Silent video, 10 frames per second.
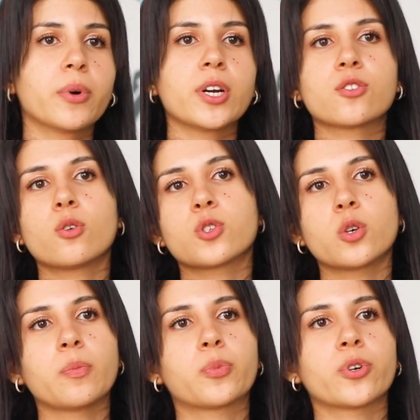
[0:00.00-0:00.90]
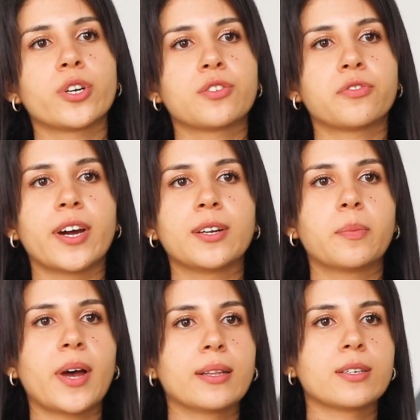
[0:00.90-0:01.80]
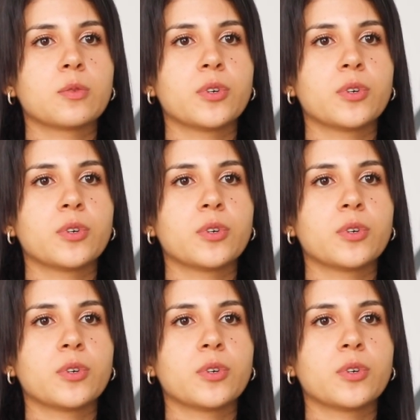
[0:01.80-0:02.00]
but it is also important to find a balance